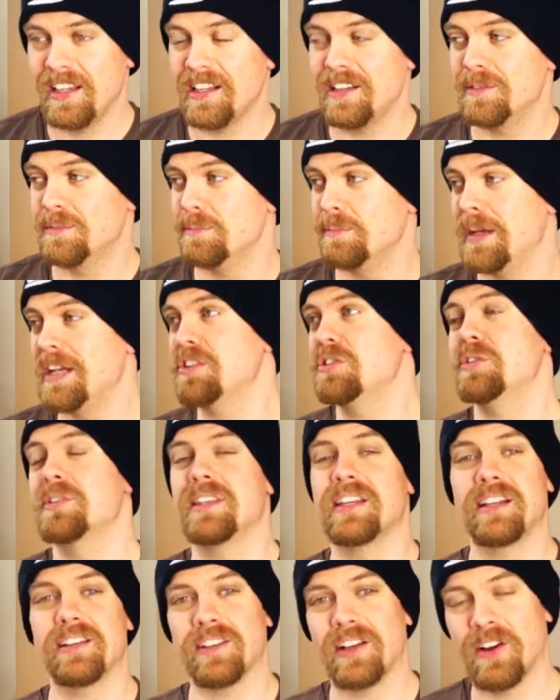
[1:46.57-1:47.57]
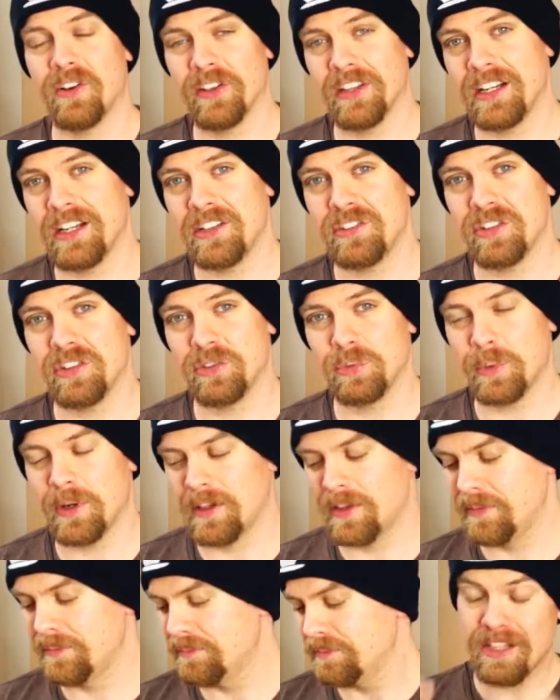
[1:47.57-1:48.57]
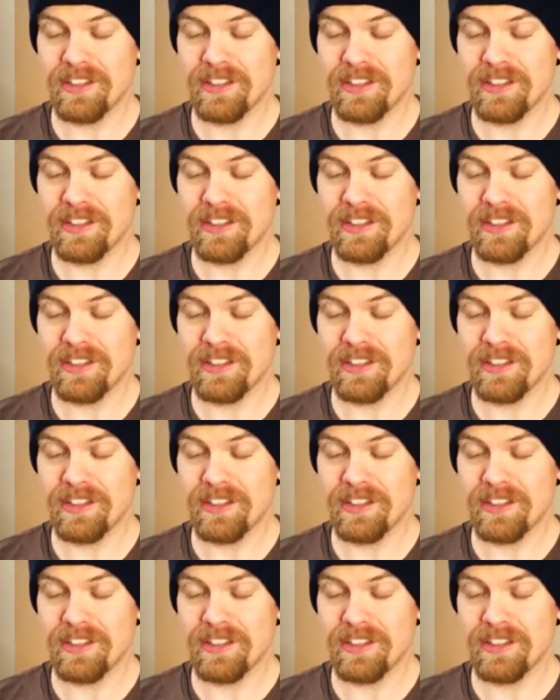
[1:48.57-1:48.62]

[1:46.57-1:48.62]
it makes you think of the holidays as well.